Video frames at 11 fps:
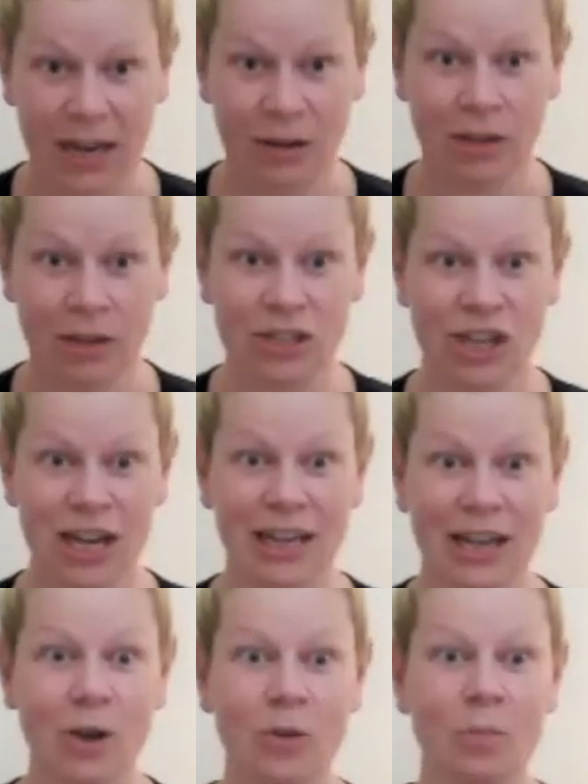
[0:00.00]
we can gently
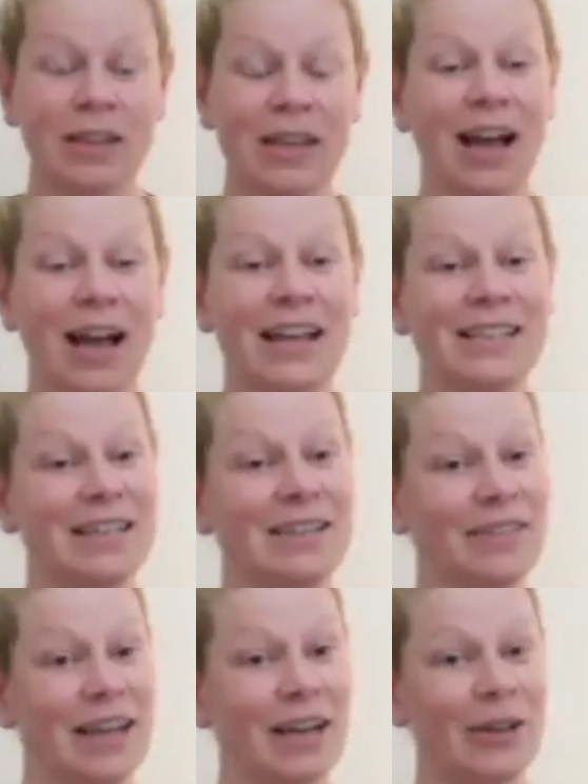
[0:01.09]
open the eyes if
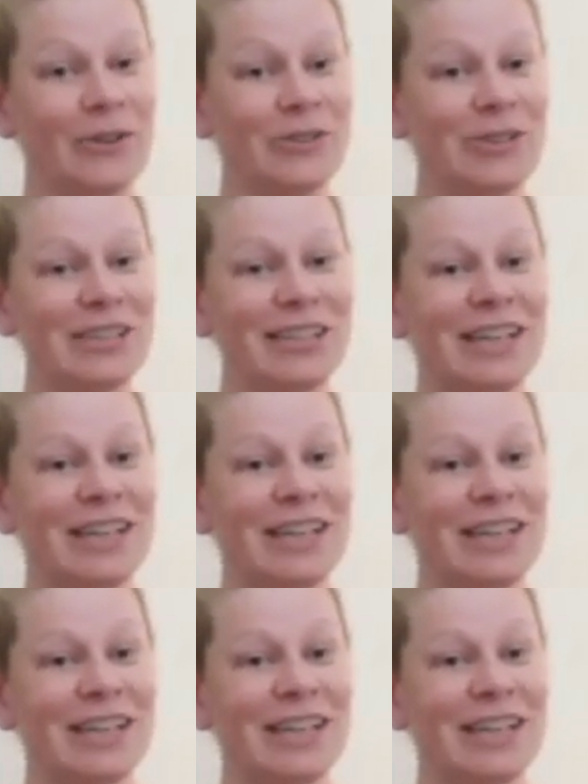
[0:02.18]
they're closed.